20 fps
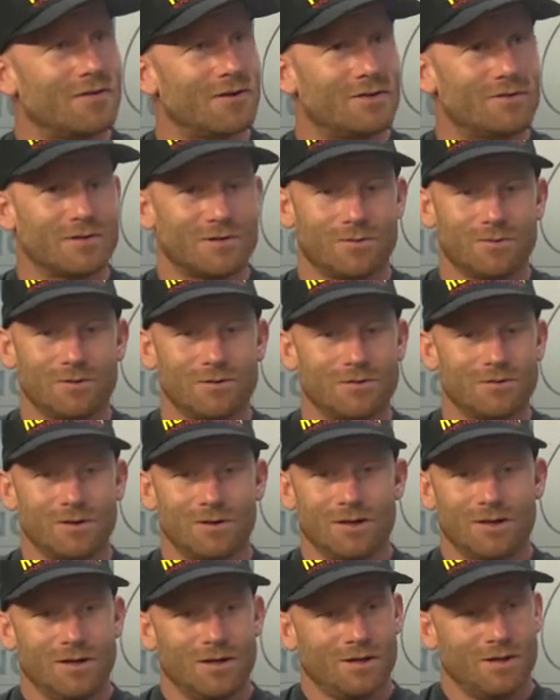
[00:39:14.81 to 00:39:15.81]
And if someone,
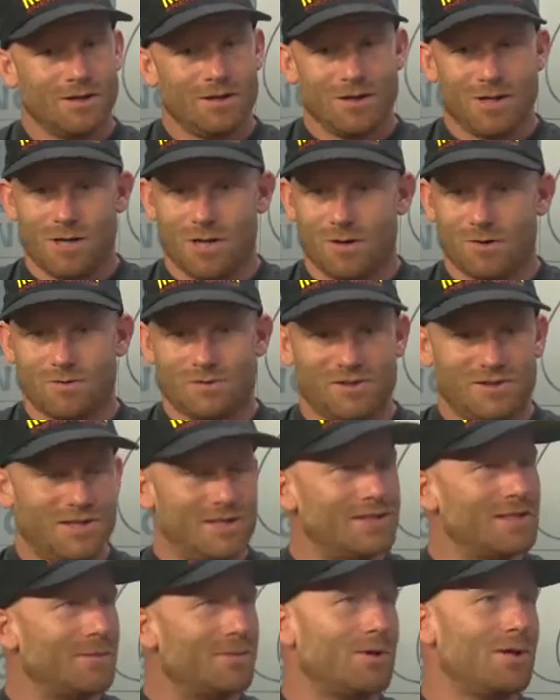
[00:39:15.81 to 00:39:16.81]
you know,
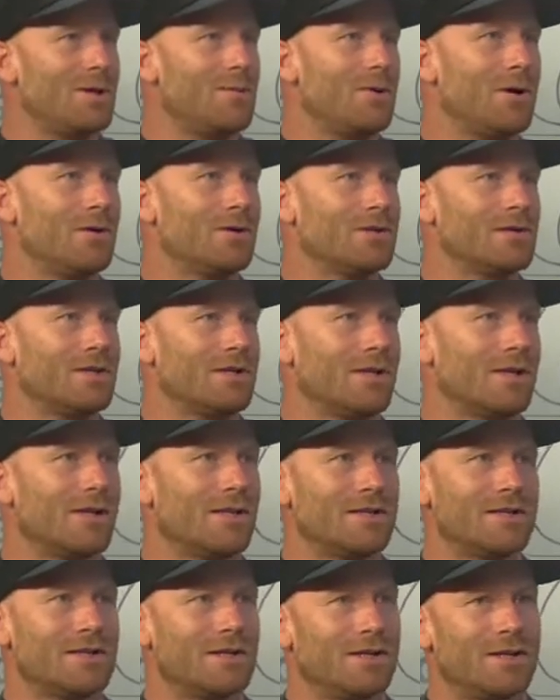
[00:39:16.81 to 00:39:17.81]
sees something you posted and
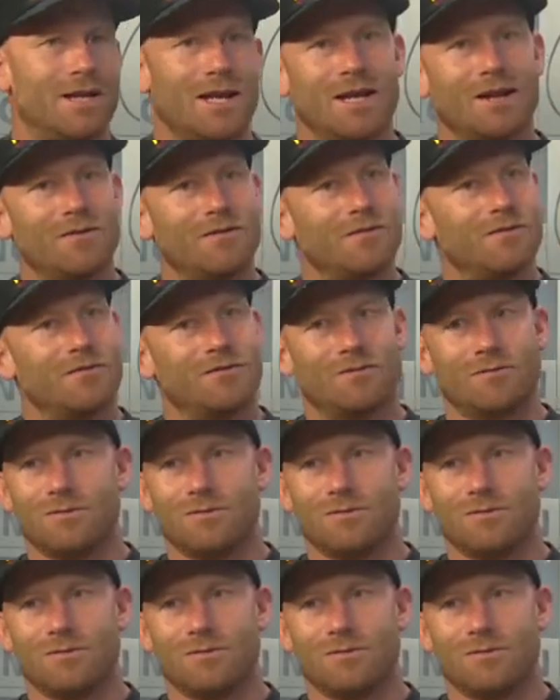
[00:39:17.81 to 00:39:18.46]
it's in a negative,